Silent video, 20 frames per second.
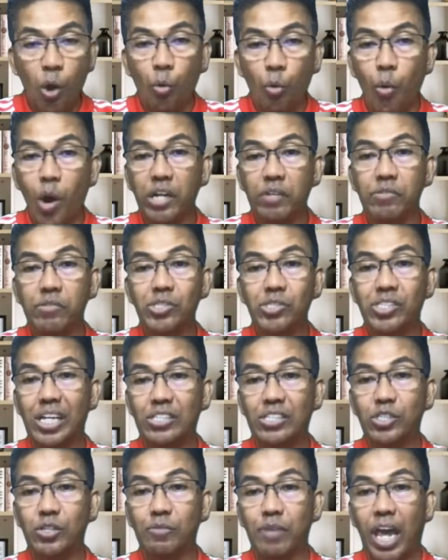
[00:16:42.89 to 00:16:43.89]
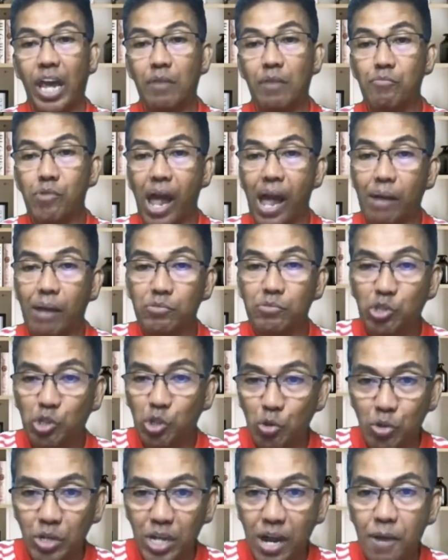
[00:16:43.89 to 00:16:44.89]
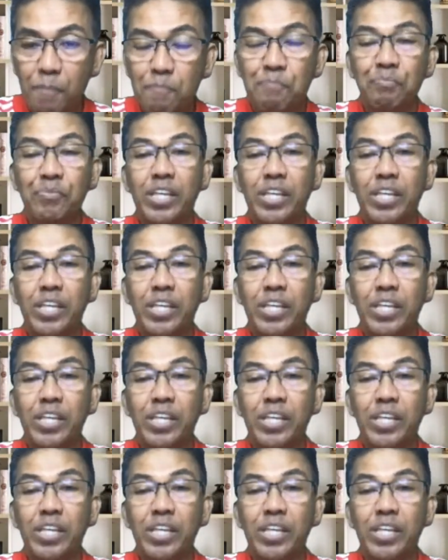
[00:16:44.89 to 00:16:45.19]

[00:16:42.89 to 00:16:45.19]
one of the sons of Abraham, Judah,